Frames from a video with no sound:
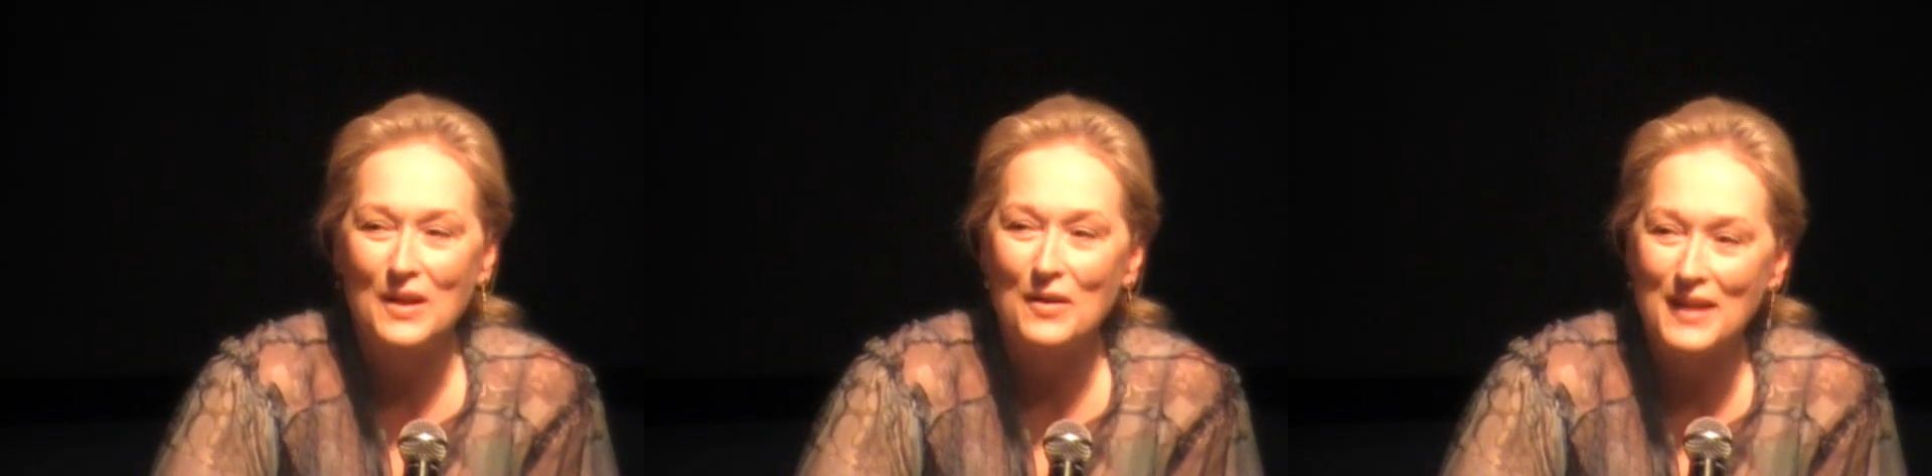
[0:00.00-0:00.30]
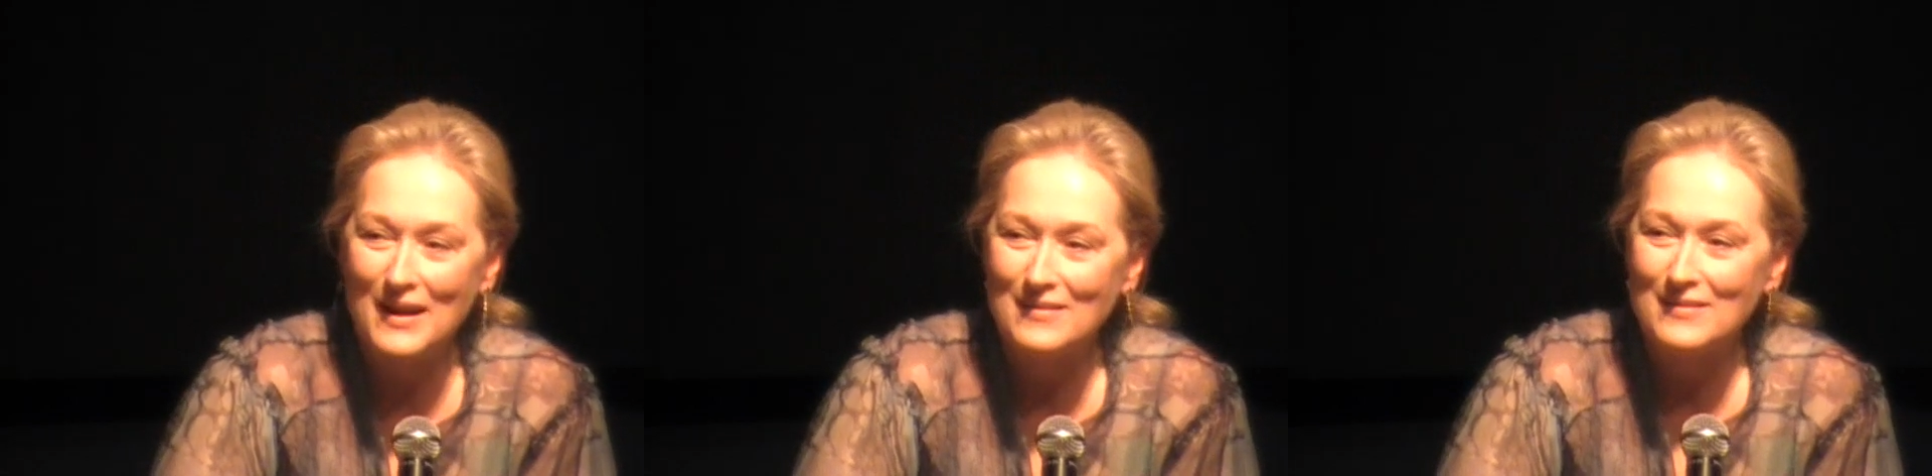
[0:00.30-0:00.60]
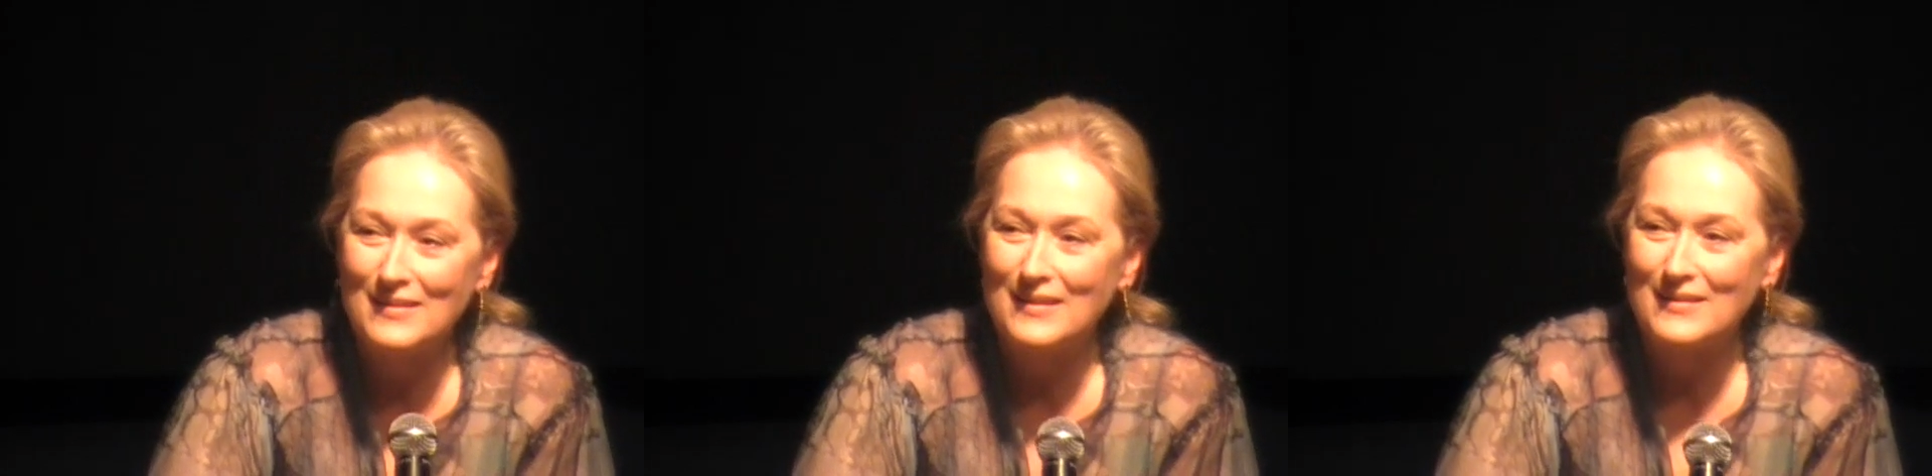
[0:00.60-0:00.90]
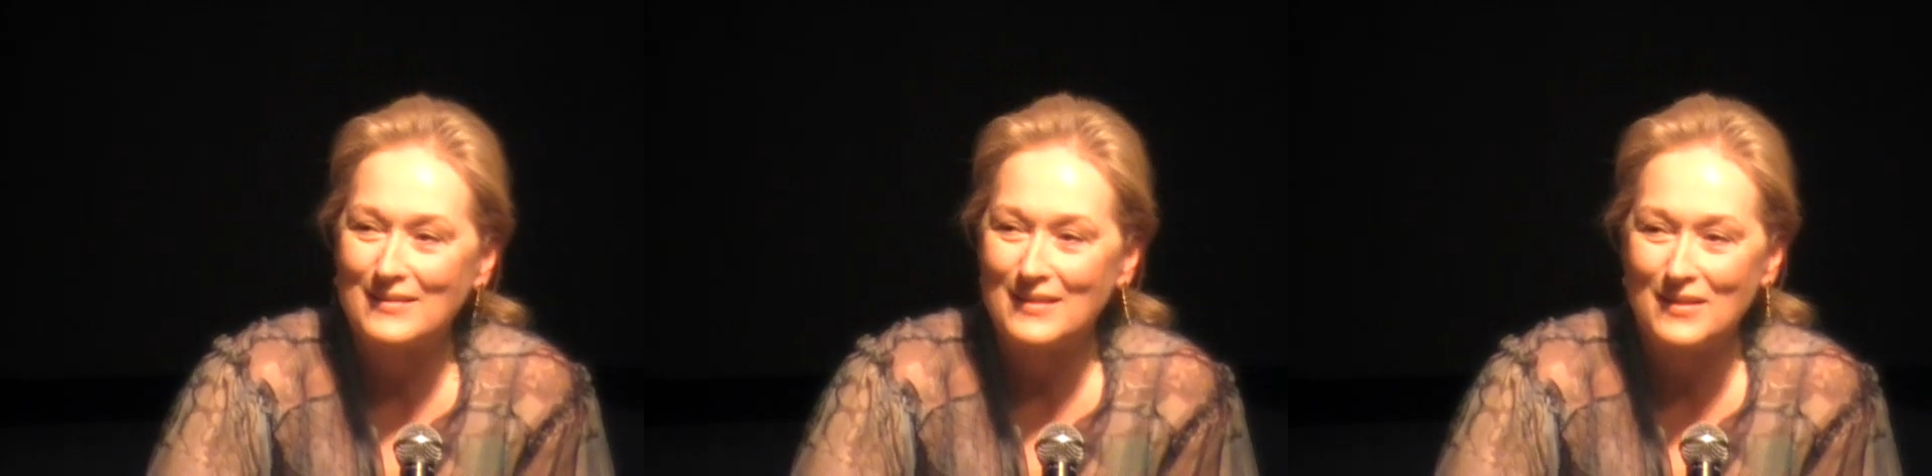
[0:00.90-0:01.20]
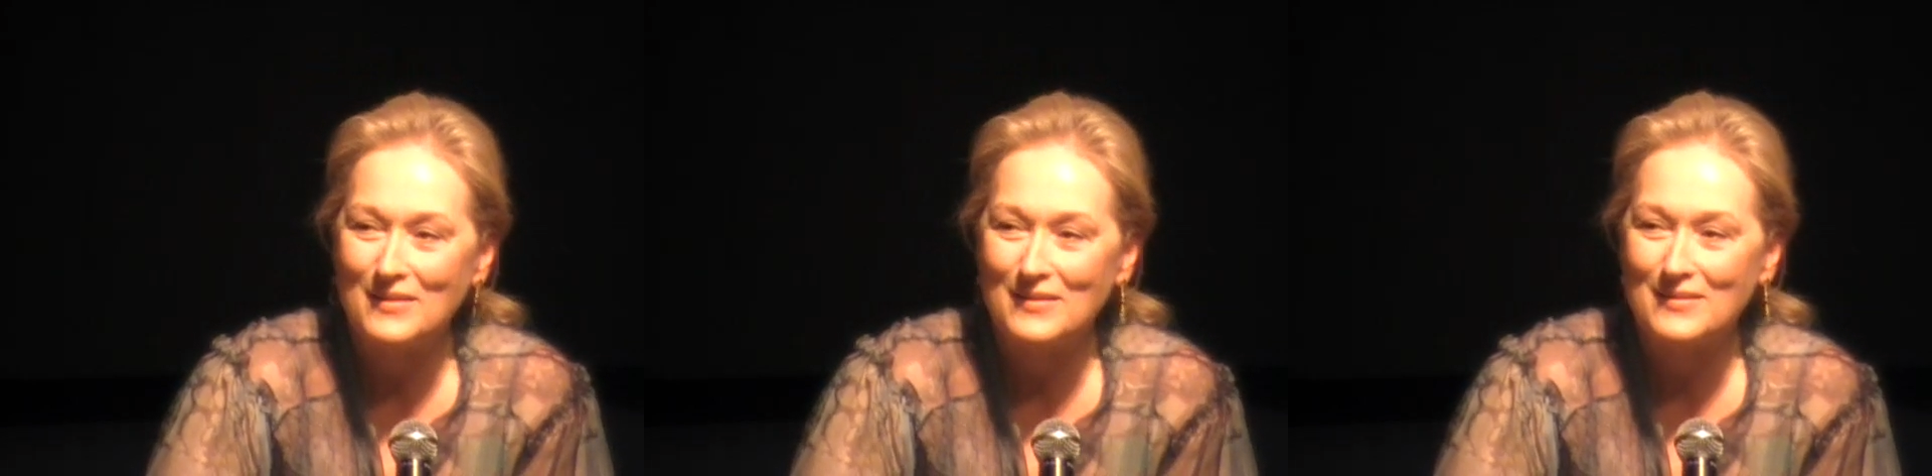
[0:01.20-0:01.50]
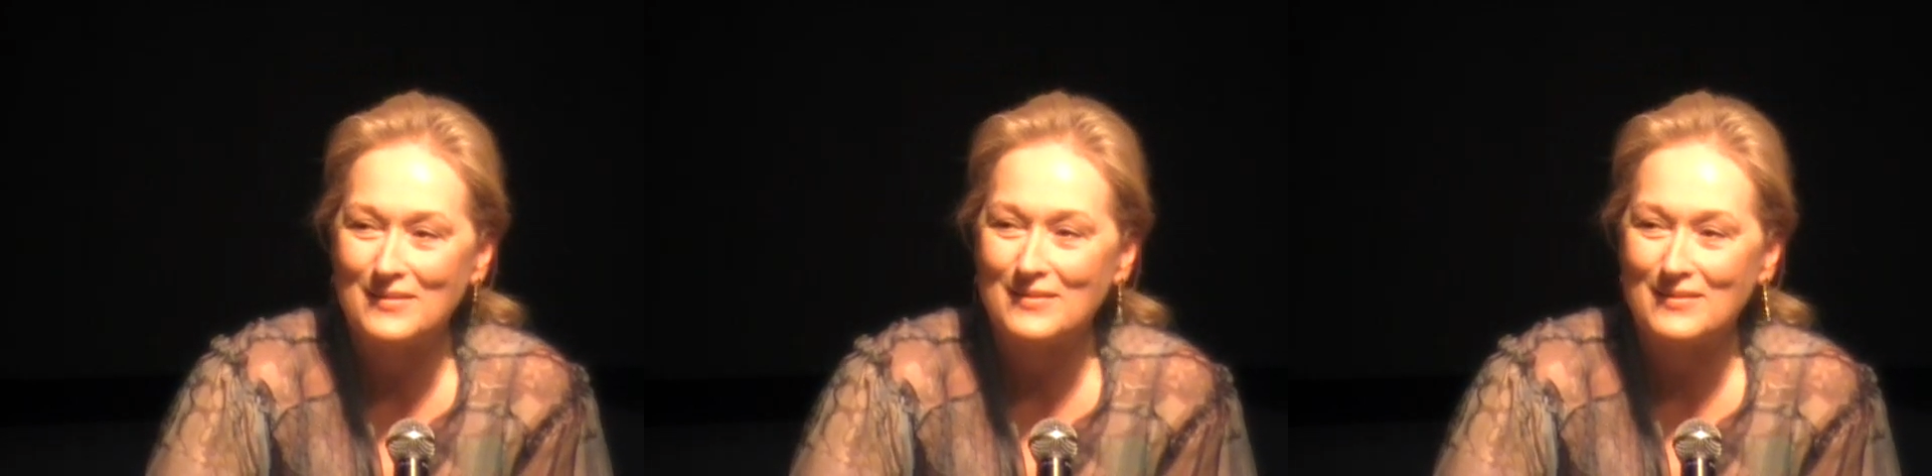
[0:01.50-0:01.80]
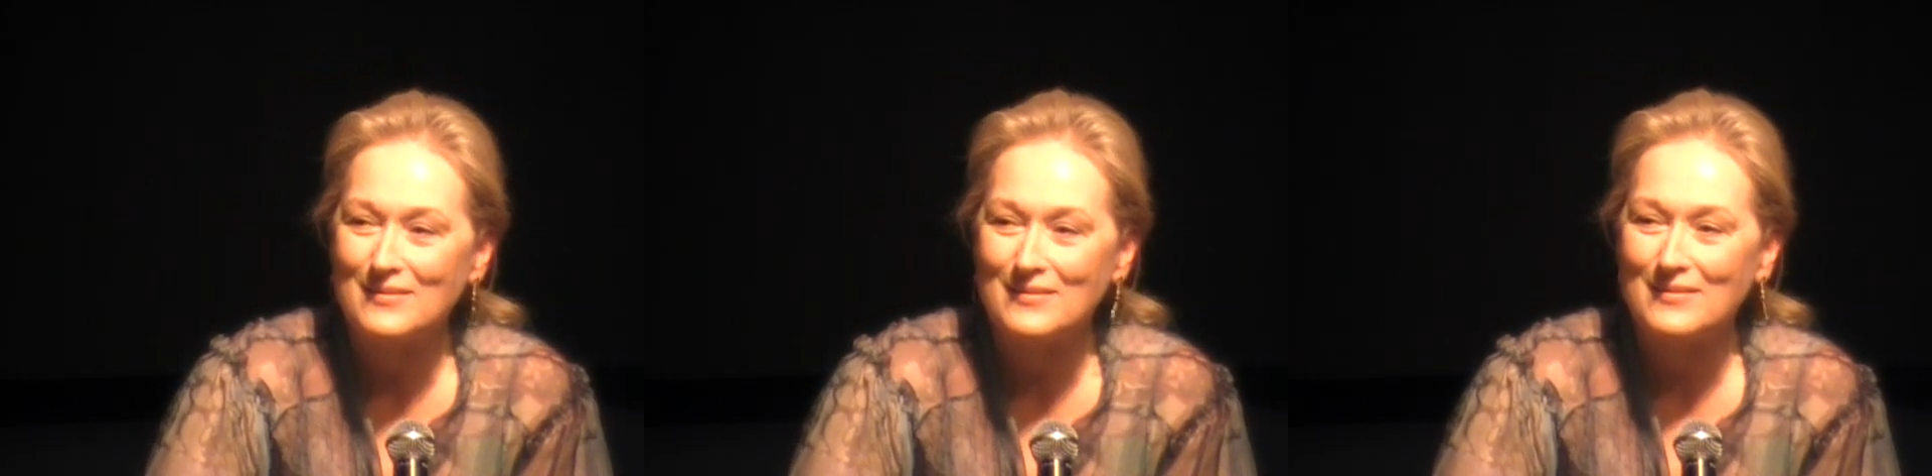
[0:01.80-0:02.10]
no, that, that
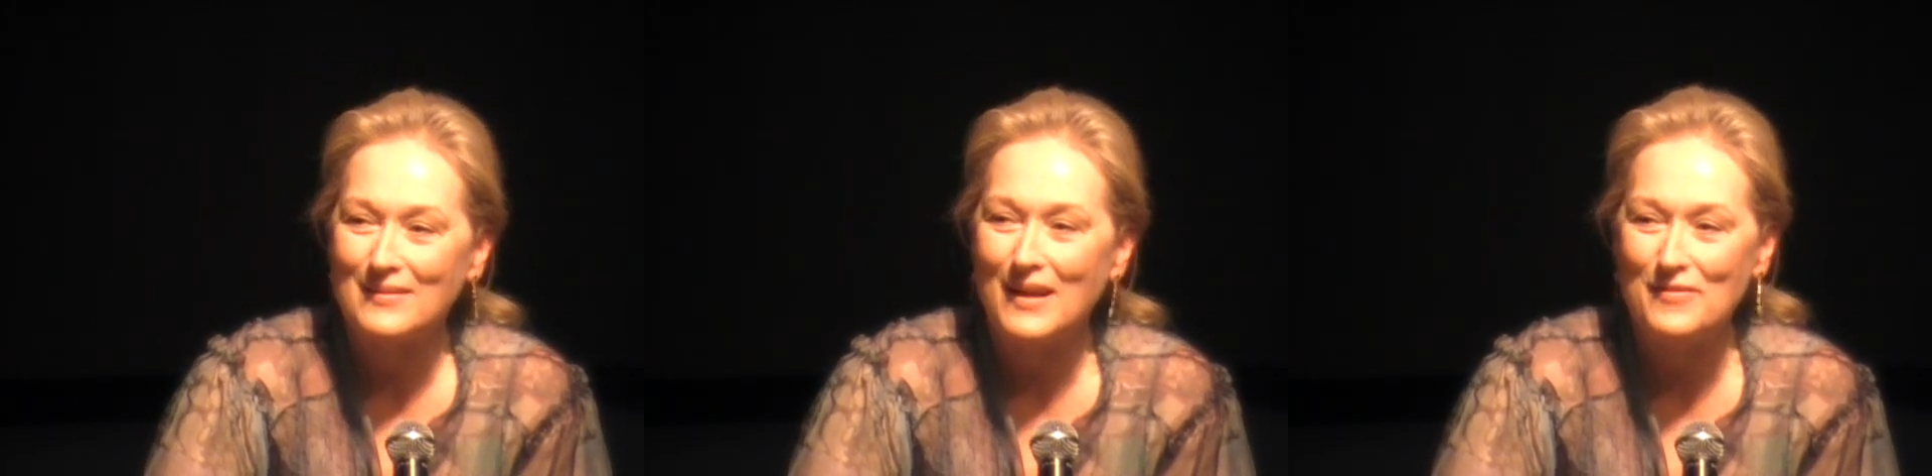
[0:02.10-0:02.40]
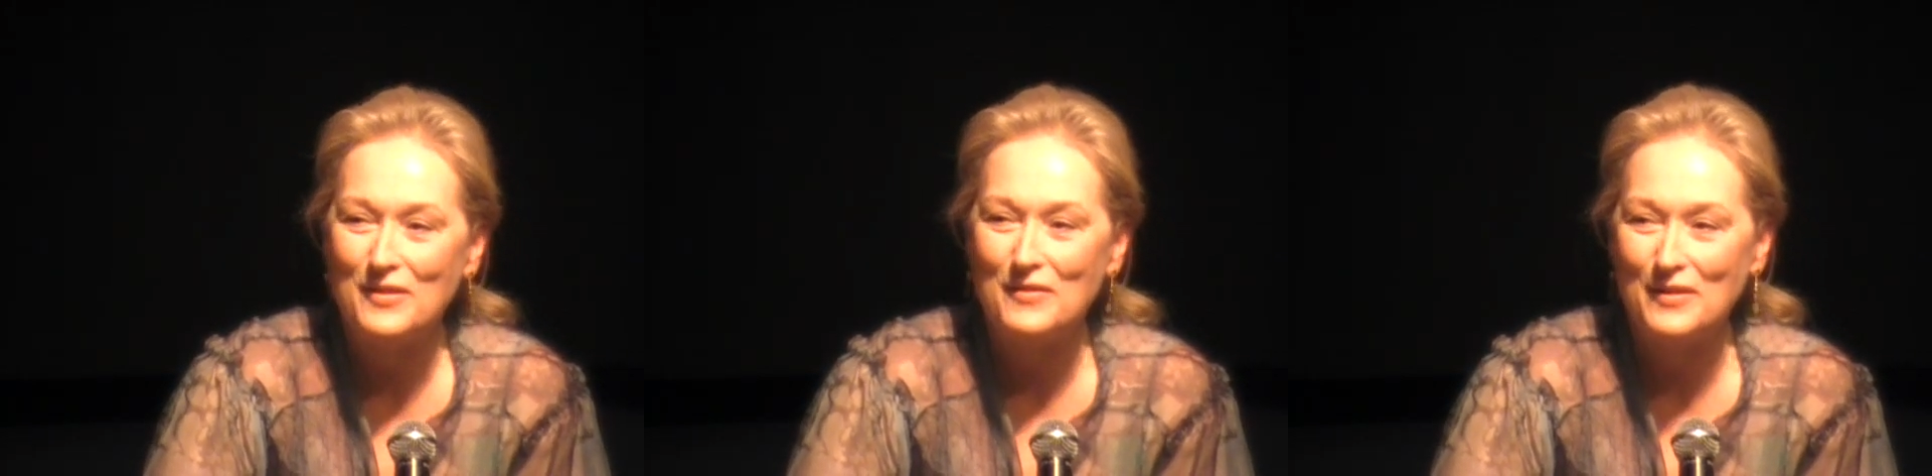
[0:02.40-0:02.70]
I feel